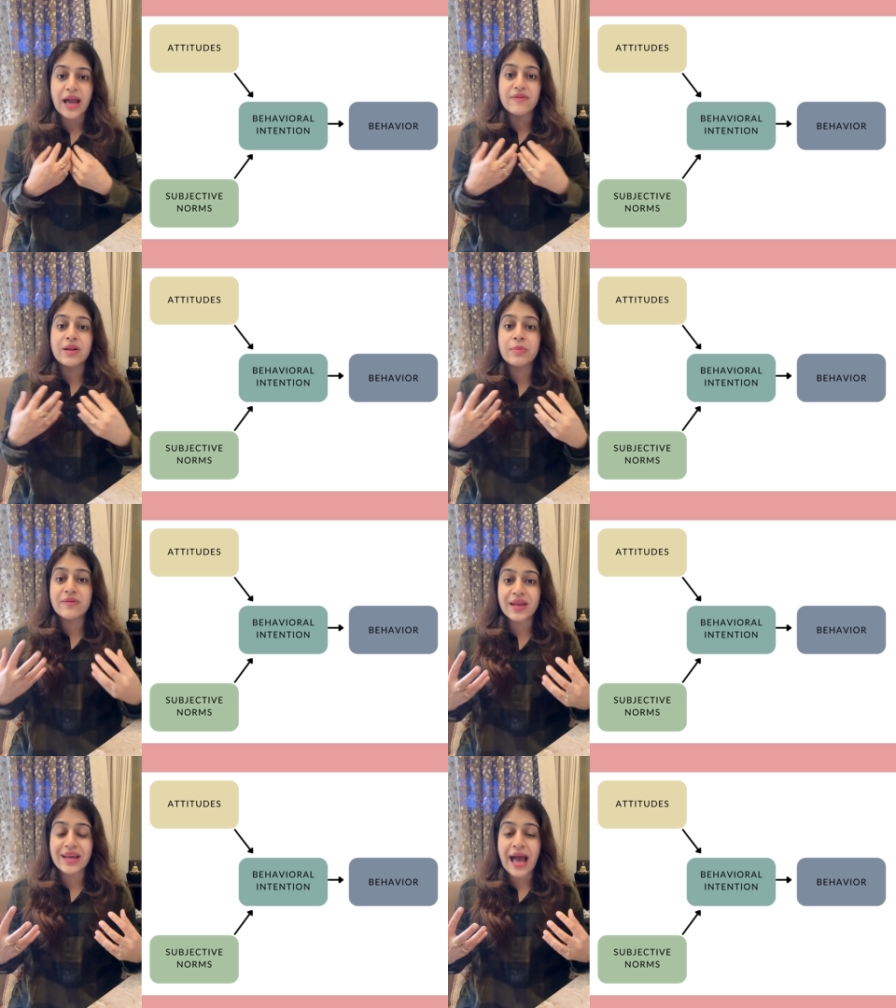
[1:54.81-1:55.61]
I will be
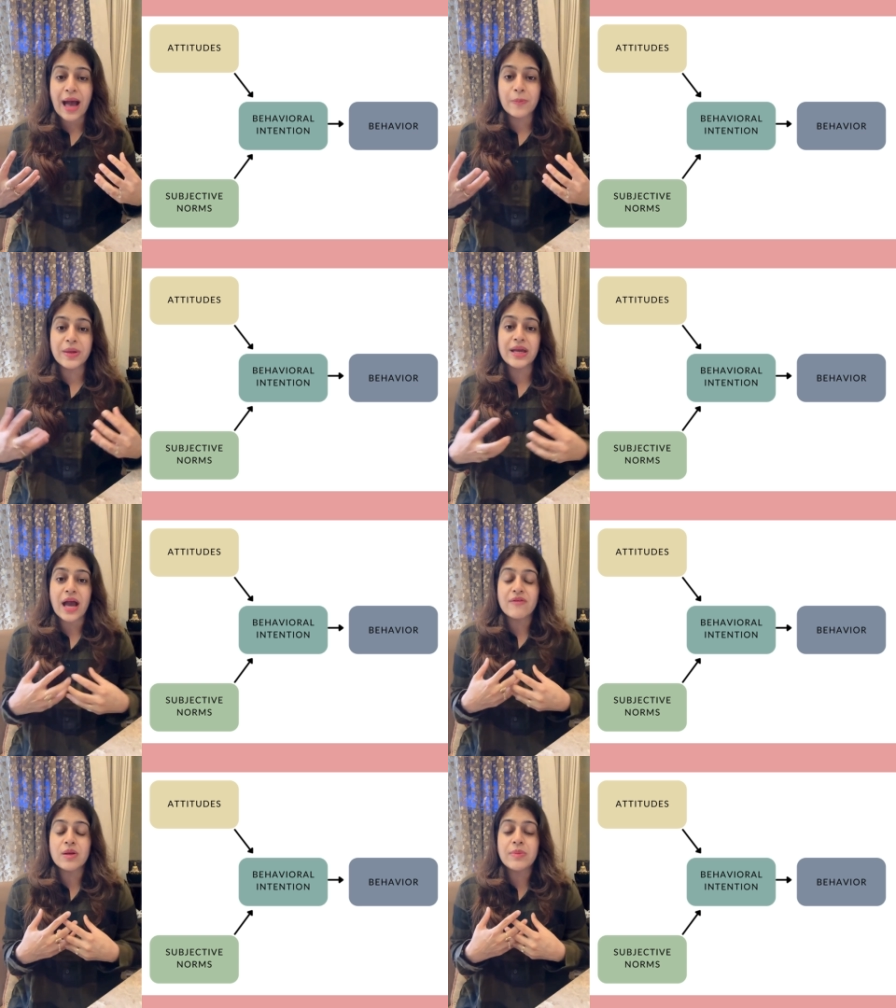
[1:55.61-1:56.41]
very happy.
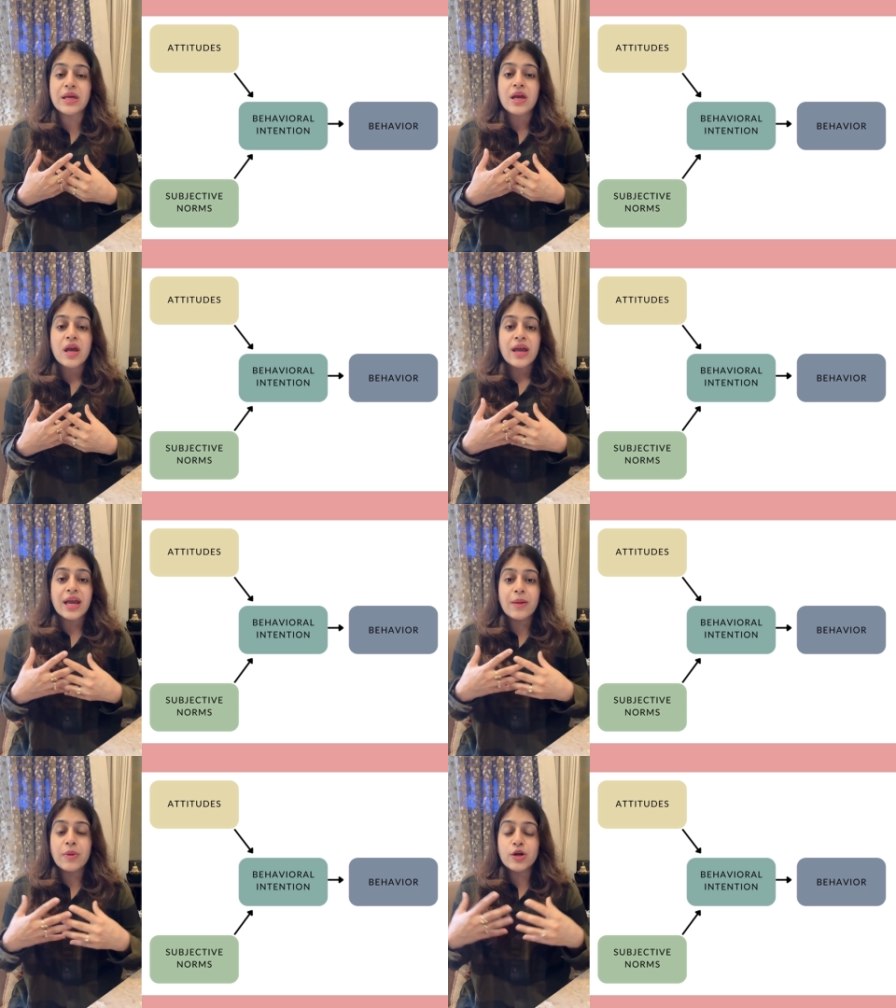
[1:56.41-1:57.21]
I will be
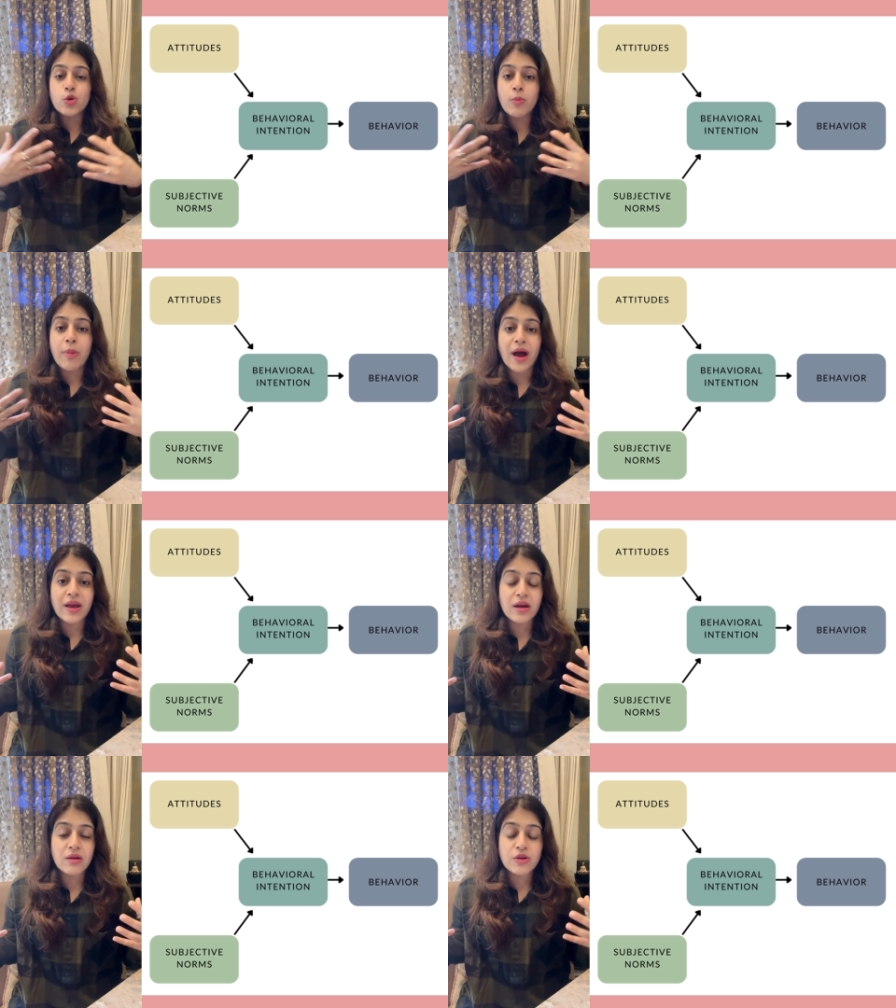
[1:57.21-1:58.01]
able to buy
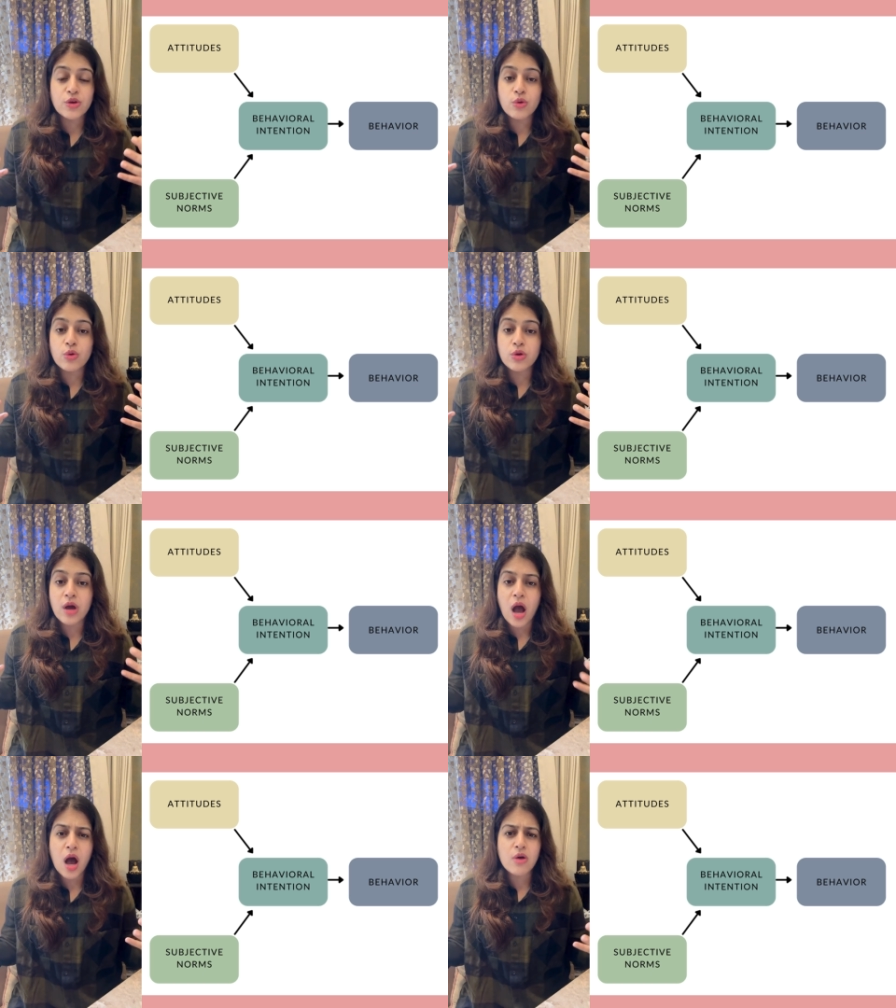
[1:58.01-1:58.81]
a, you know, good
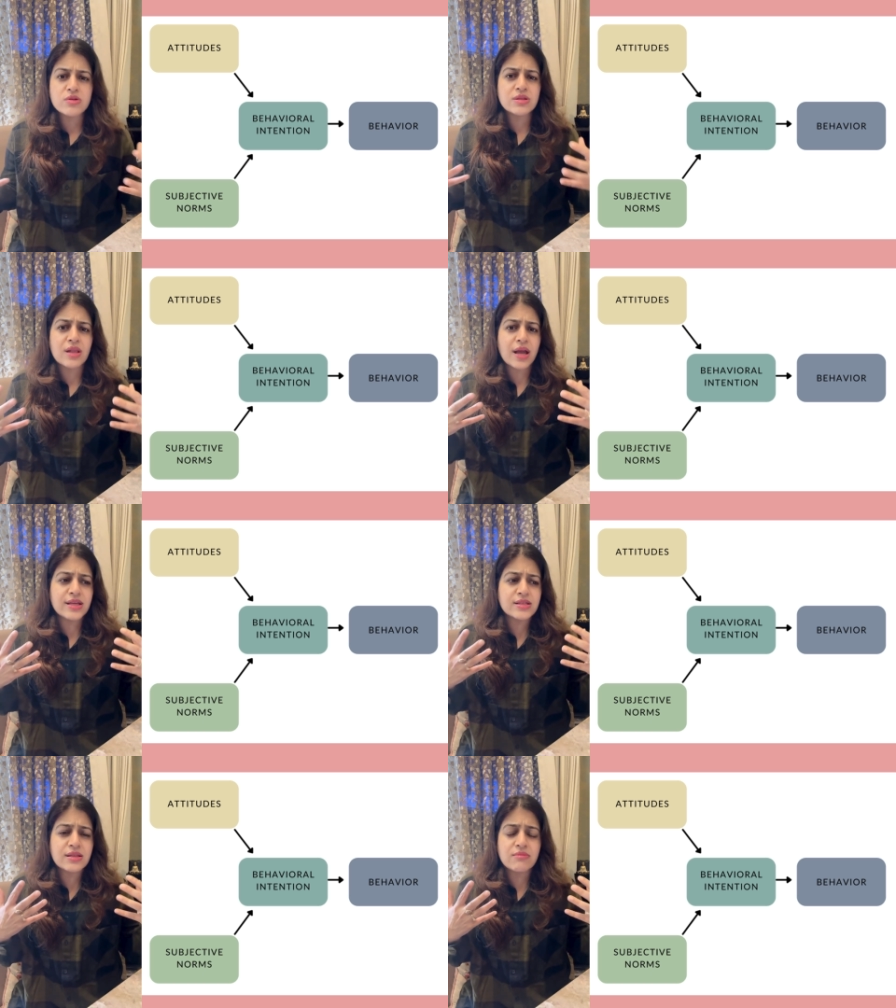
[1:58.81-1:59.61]
house,
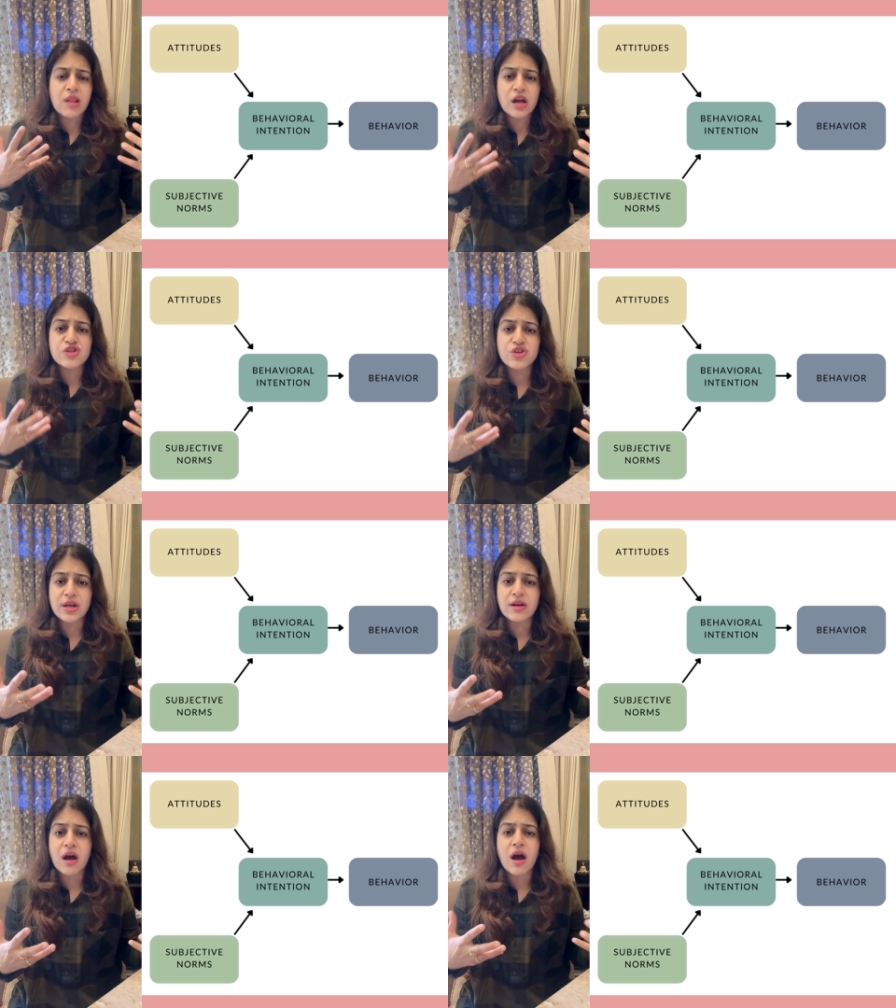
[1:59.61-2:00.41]
nice
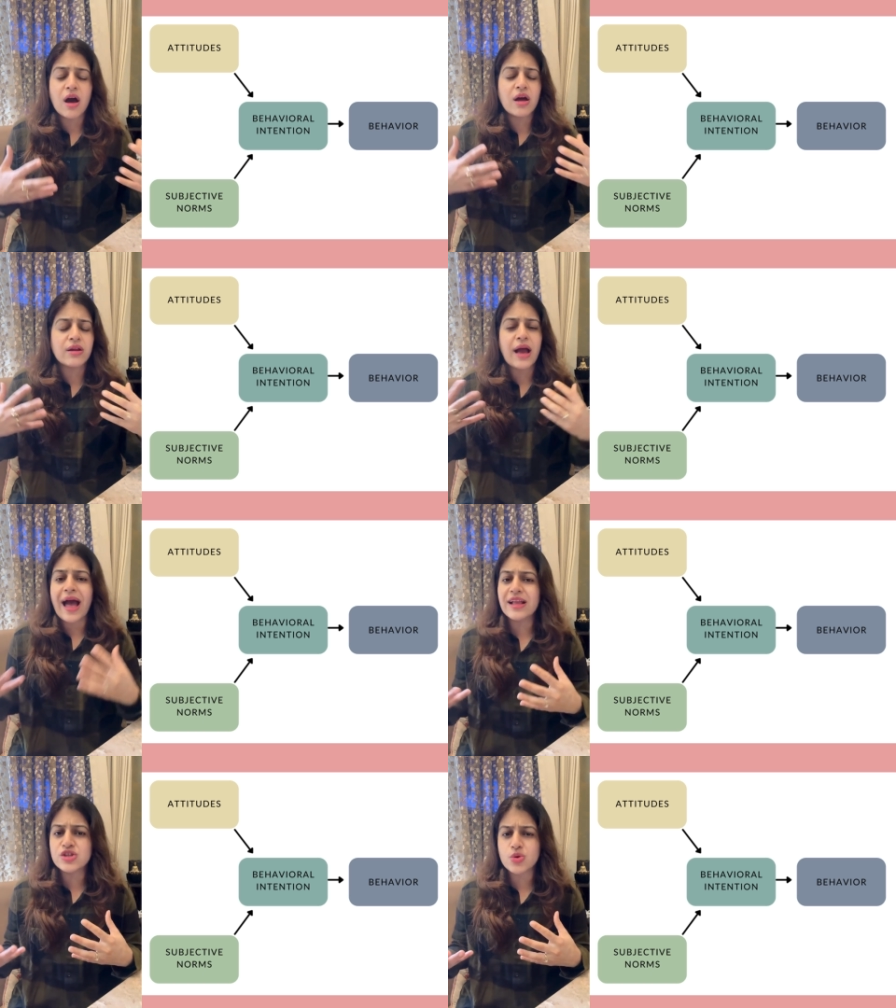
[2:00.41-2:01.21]
luxury car
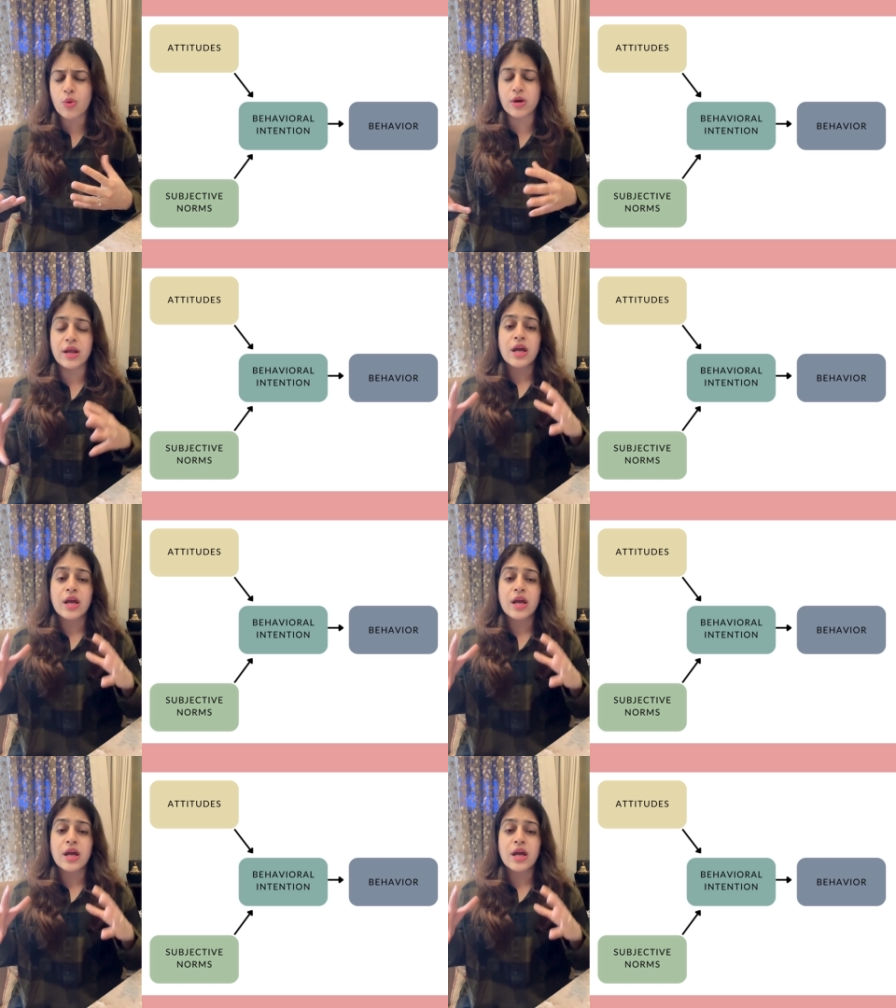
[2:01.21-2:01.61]
and so on.